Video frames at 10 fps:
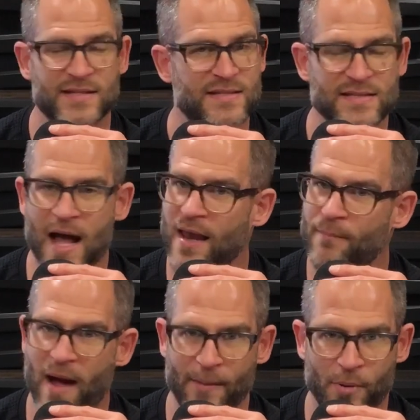This is not like
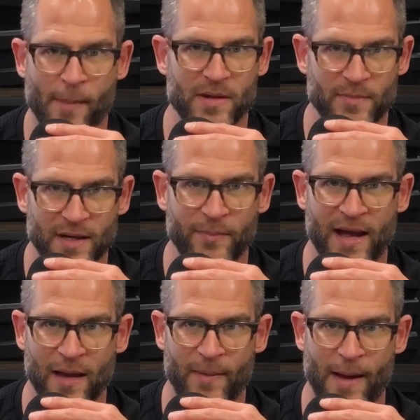buying property in Montgomery,
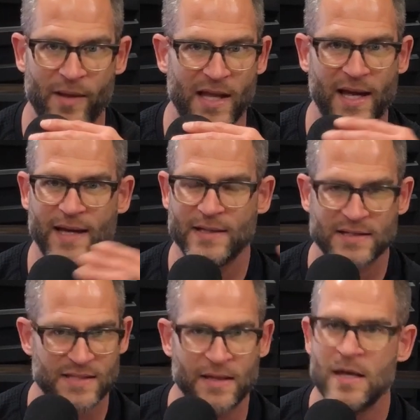Alabama. Like, hey,
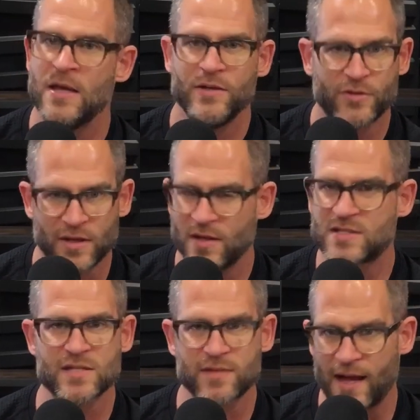listen, it's
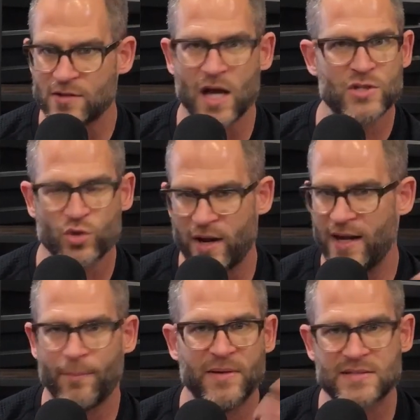just like trading
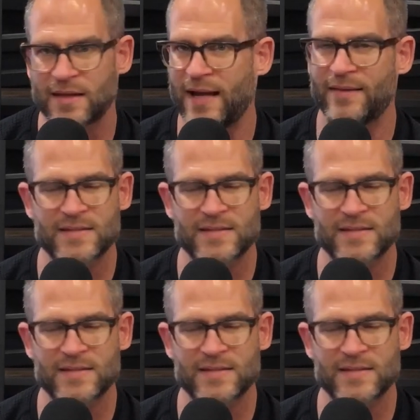a piece of land.